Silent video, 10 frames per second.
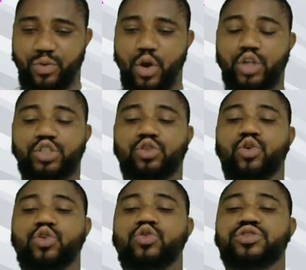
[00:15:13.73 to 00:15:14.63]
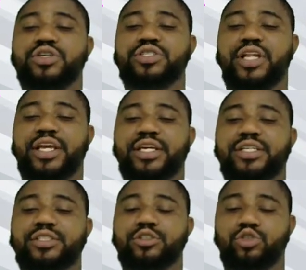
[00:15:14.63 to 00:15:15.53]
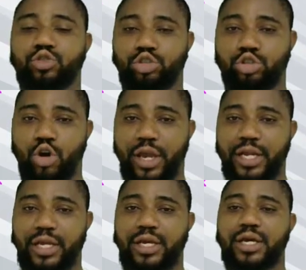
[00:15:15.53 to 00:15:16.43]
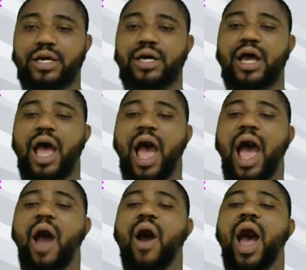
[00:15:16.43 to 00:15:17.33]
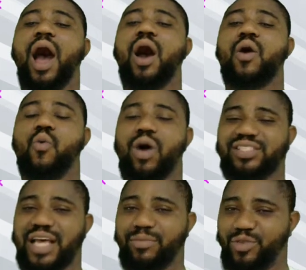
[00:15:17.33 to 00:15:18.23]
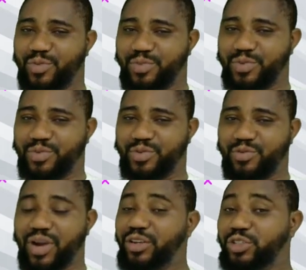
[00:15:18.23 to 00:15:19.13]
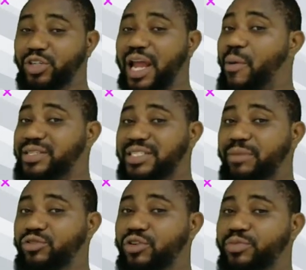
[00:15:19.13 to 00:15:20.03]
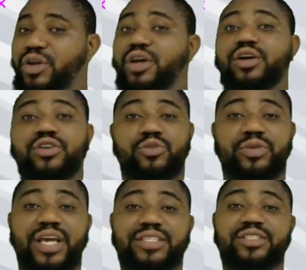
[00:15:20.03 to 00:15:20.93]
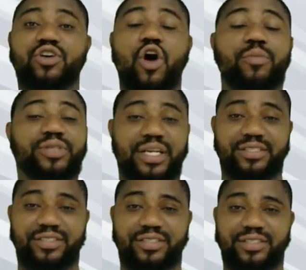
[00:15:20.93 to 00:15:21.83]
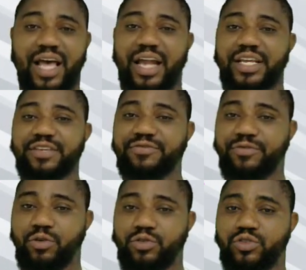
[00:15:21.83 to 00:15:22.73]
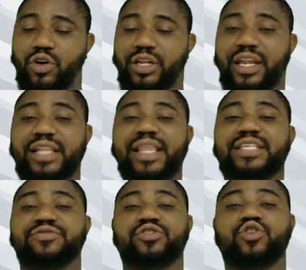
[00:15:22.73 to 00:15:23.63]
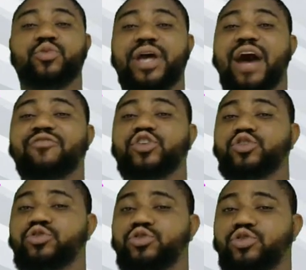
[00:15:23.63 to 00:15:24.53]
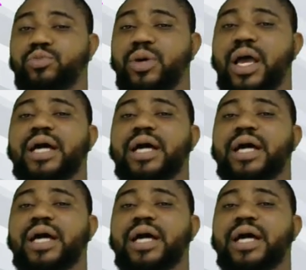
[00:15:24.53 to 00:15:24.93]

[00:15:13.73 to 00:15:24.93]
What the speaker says: We urge you to use this link to join our WhatsApp group. When you join our WhatsApp group, you'll be getting updates and infos on the latest video we have on YouTube.